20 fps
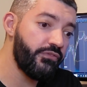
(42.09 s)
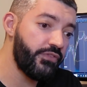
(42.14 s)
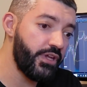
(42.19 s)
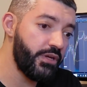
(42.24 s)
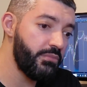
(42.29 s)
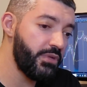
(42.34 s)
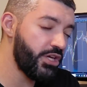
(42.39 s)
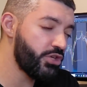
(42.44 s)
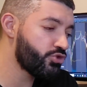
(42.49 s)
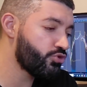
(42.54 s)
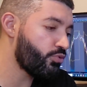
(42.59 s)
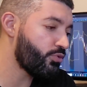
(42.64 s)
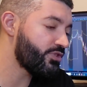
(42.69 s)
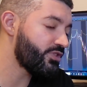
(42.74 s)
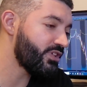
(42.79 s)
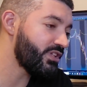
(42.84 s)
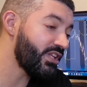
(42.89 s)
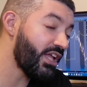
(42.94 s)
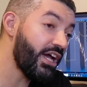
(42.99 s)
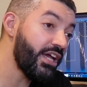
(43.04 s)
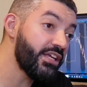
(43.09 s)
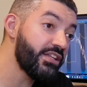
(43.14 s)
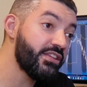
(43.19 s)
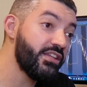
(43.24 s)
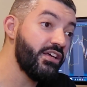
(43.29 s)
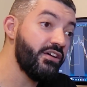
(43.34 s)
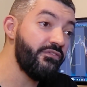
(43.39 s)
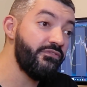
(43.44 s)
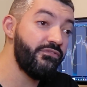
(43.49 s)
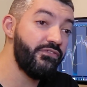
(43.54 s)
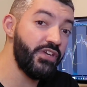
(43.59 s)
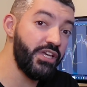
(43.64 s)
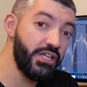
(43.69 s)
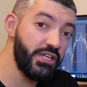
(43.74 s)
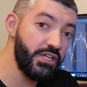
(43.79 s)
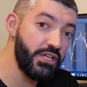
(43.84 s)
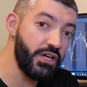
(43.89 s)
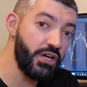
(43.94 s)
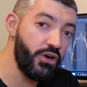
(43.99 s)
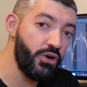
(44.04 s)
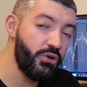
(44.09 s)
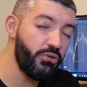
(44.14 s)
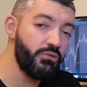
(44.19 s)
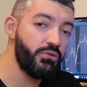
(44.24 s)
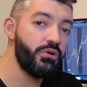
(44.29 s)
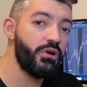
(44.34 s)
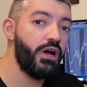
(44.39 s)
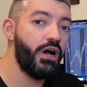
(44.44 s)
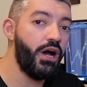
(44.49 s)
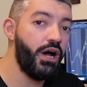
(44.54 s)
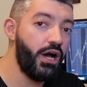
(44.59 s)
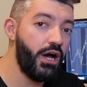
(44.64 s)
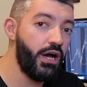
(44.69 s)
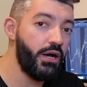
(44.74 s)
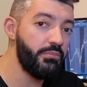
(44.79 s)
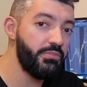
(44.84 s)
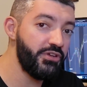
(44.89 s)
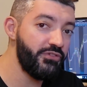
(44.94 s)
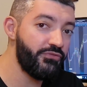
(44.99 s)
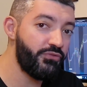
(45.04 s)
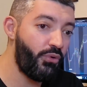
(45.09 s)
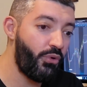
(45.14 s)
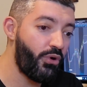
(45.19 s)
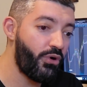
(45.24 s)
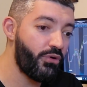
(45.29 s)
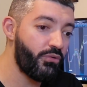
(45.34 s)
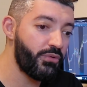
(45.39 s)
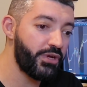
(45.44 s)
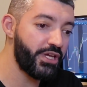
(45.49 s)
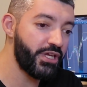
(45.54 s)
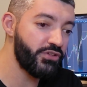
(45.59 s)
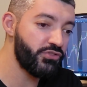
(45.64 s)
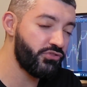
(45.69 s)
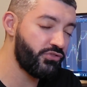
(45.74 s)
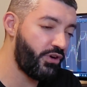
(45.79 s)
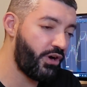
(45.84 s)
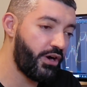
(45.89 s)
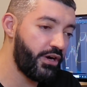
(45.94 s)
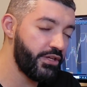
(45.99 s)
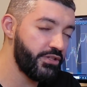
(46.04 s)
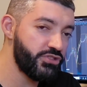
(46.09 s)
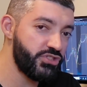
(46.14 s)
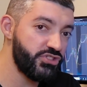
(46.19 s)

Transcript: and make sure to like the video before we get started.